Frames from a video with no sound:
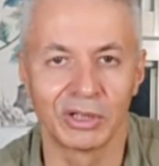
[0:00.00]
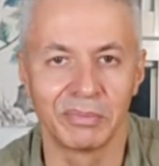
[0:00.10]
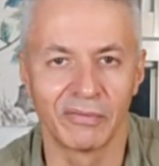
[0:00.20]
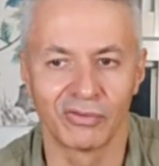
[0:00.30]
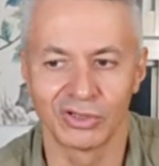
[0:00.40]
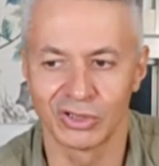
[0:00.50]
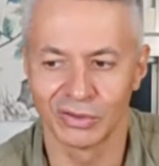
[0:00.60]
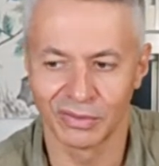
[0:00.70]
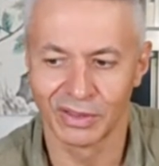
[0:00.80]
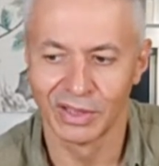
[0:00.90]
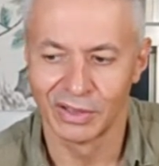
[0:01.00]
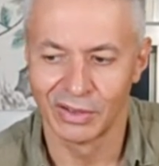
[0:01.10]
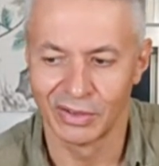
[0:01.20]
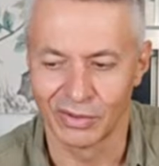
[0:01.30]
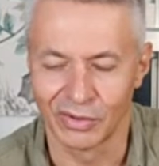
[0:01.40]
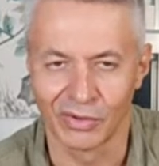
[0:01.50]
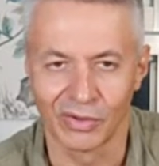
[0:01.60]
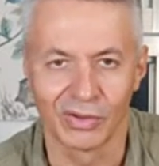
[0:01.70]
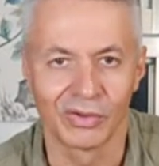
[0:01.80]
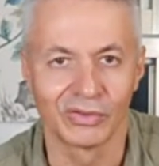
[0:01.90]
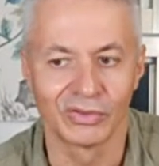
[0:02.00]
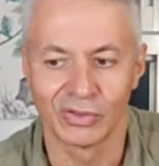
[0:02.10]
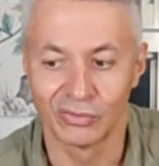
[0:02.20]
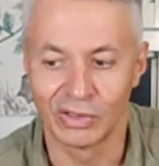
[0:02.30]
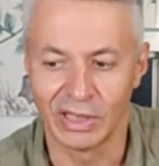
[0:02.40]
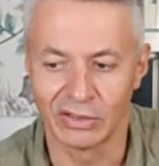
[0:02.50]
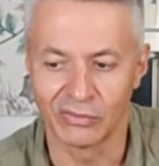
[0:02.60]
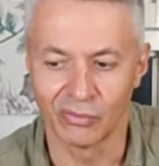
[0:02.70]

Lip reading: beverages that